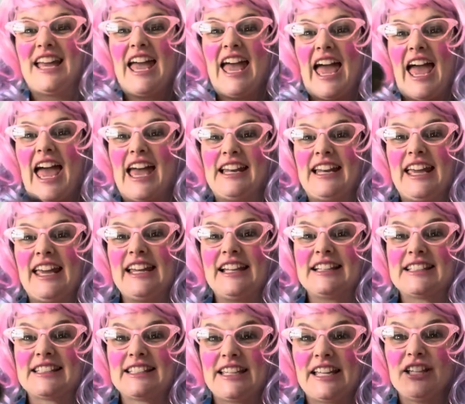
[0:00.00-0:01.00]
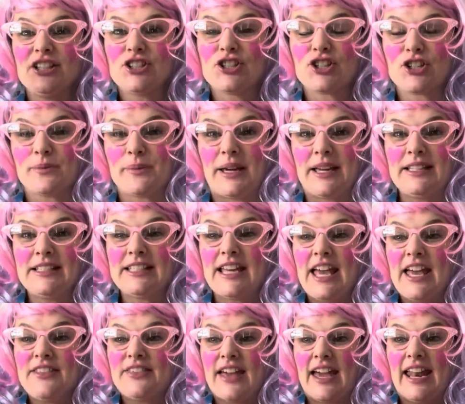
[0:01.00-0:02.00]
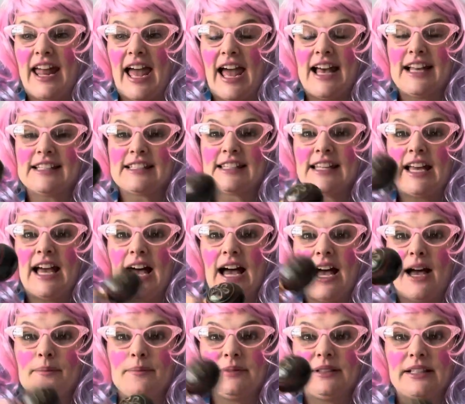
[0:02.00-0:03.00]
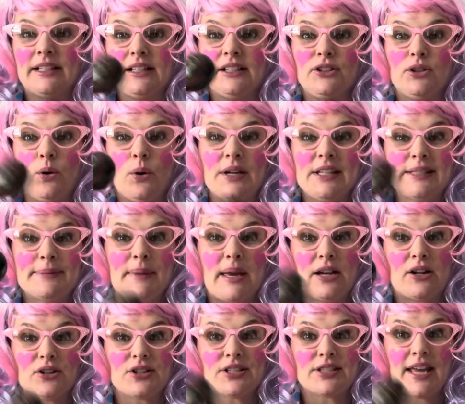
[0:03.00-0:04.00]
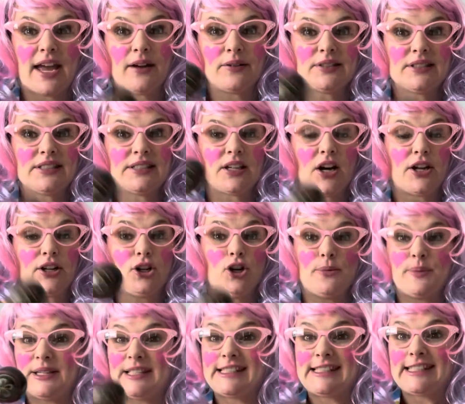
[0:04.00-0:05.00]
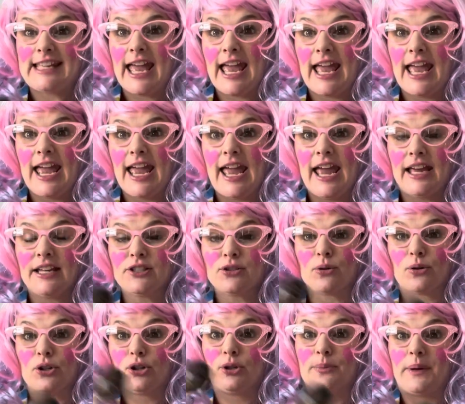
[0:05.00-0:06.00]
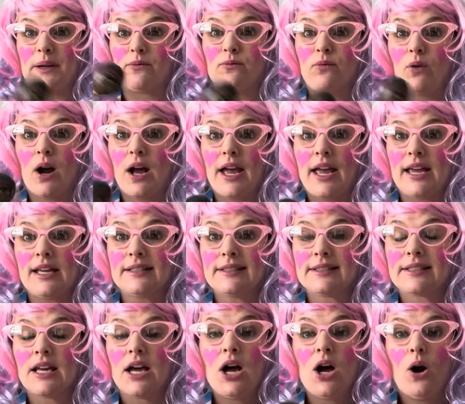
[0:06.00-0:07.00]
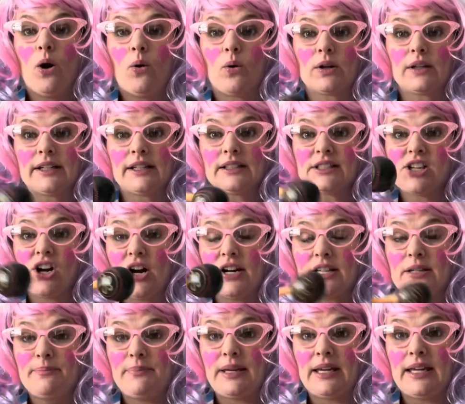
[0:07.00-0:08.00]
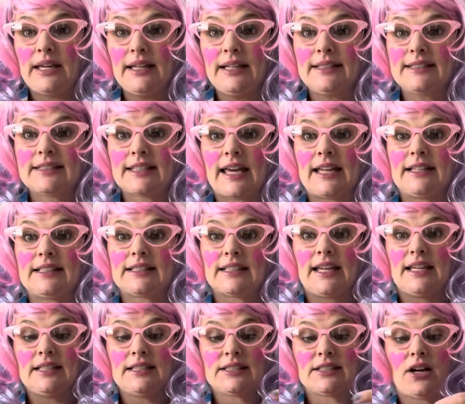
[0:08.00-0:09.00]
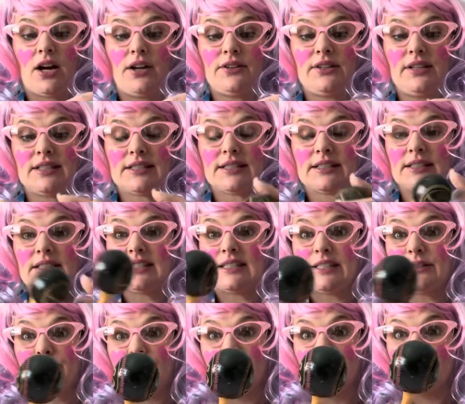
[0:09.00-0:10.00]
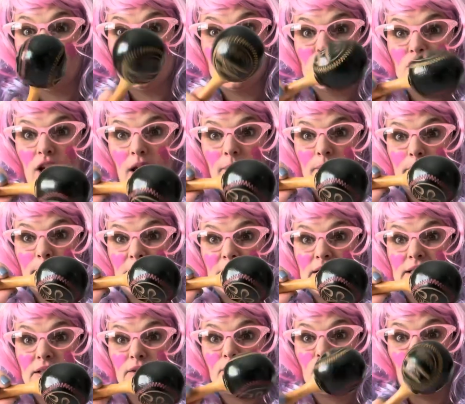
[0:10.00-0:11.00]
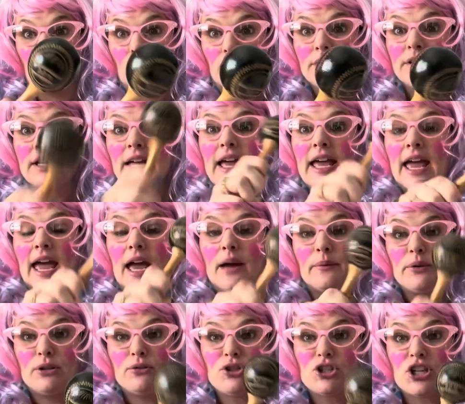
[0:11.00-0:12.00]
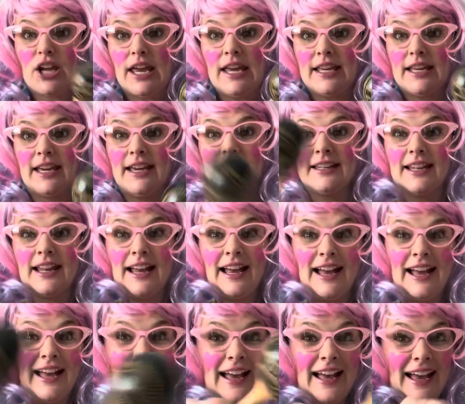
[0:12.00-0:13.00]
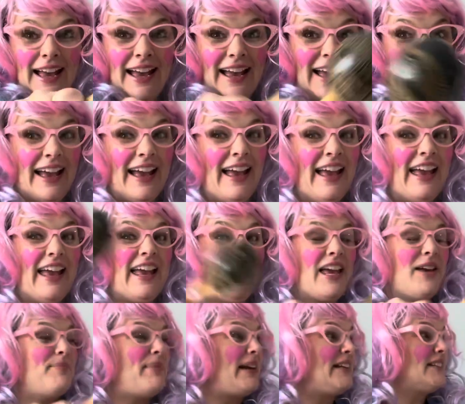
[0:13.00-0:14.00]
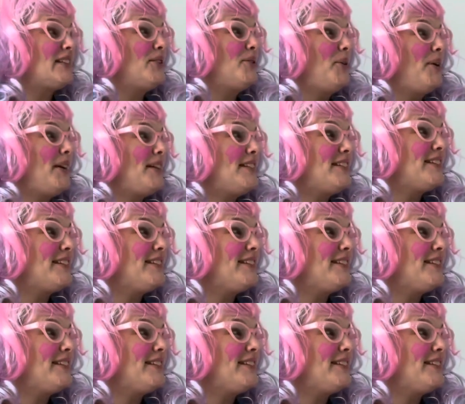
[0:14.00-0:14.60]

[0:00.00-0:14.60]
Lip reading: And it is an instrument that has little noisemaker sounds inside. It could be sand, or it could be rice, or little tiny beads. And it's inside this sphere-shaped piece of wood. And when you shake it, it makes a noise.